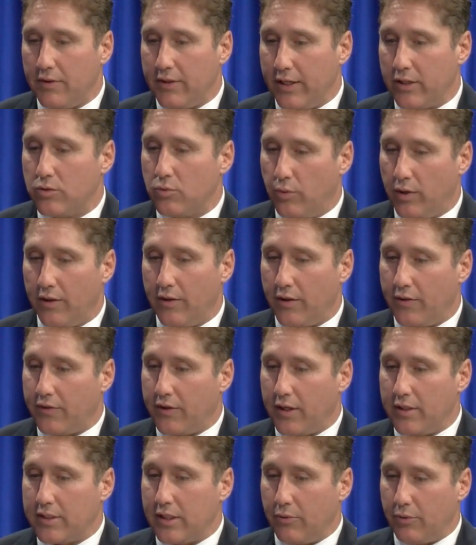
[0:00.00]
that's one of the
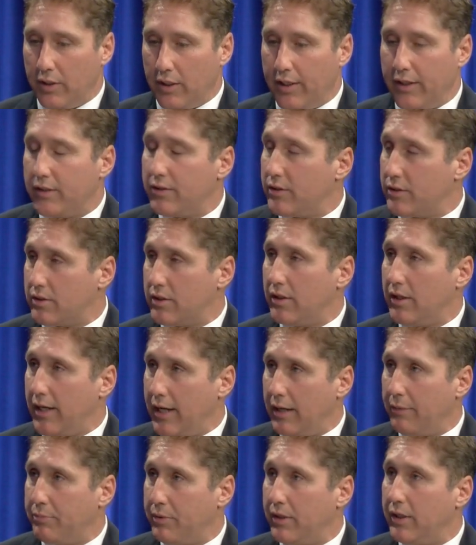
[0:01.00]
things I would like to see
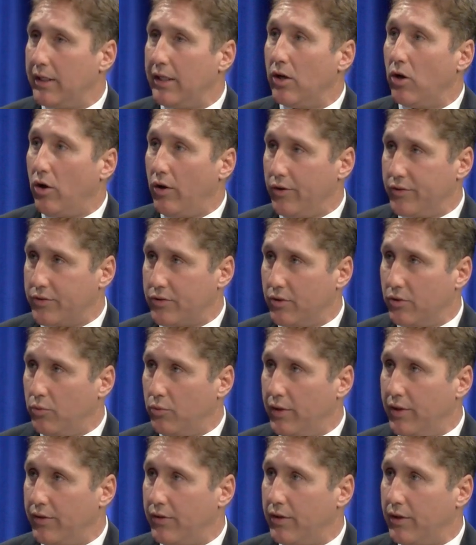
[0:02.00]
happen, and also
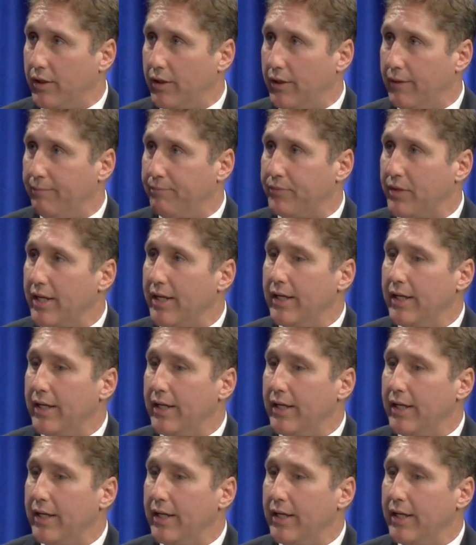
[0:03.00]
with um,